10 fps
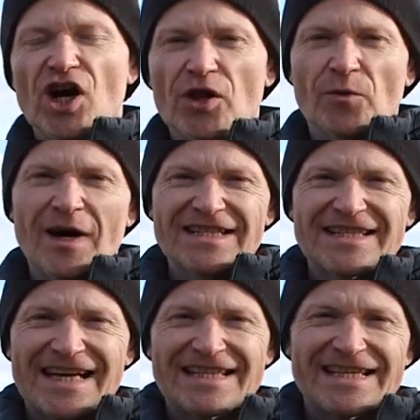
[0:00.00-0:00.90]
otherwise
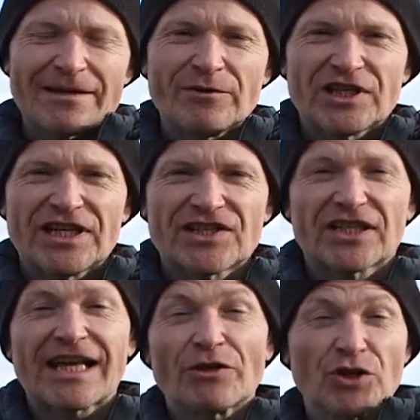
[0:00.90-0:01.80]
static images and
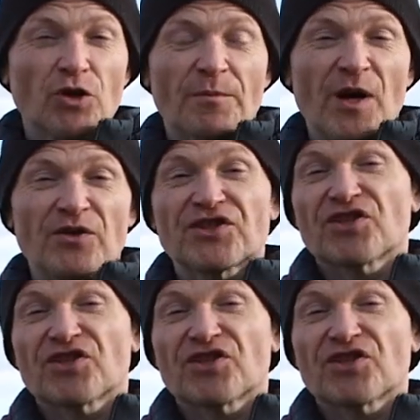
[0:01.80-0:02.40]
allow your posts